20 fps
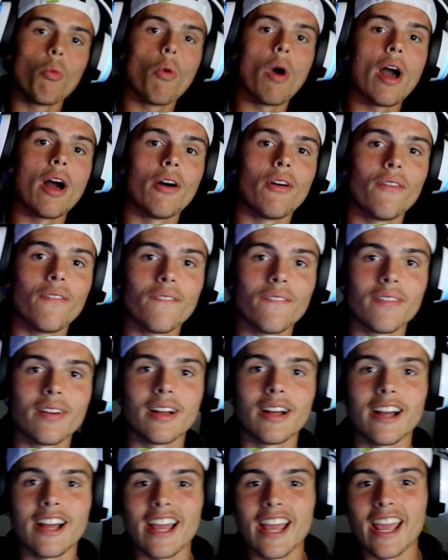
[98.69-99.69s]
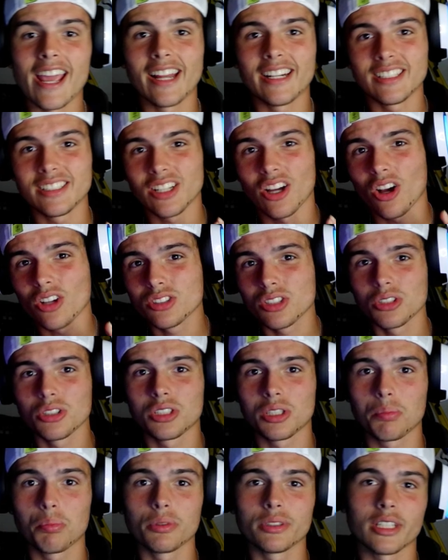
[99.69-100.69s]
Well, and also
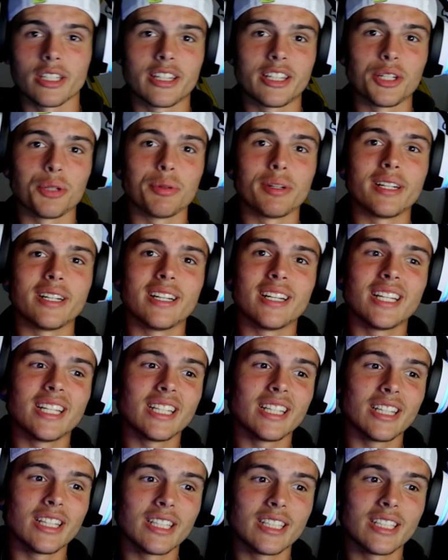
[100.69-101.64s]
to support that theory,